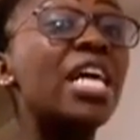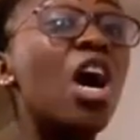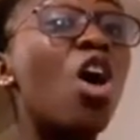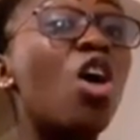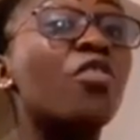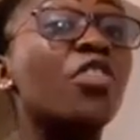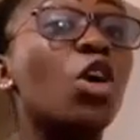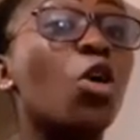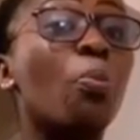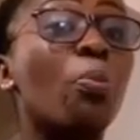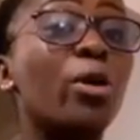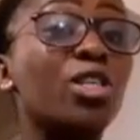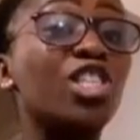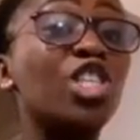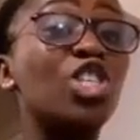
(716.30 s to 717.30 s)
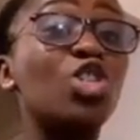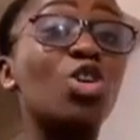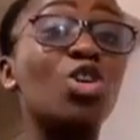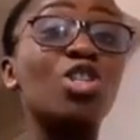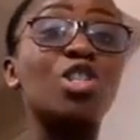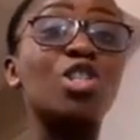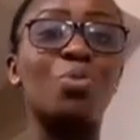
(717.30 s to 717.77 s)
of the
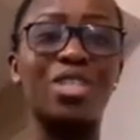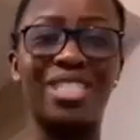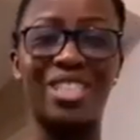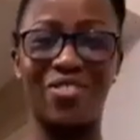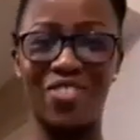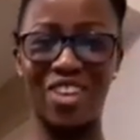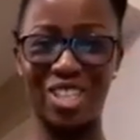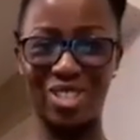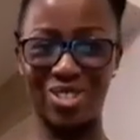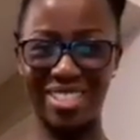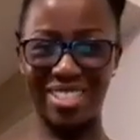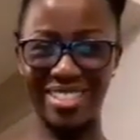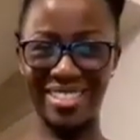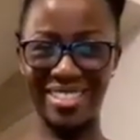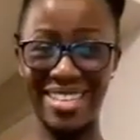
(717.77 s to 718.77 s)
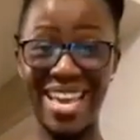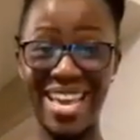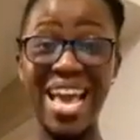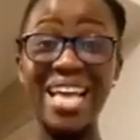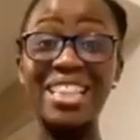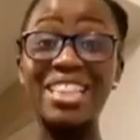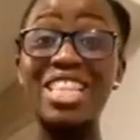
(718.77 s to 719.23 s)
opposition's motivation,
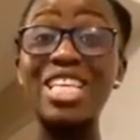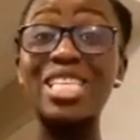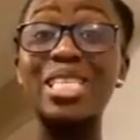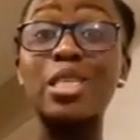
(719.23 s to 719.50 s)
this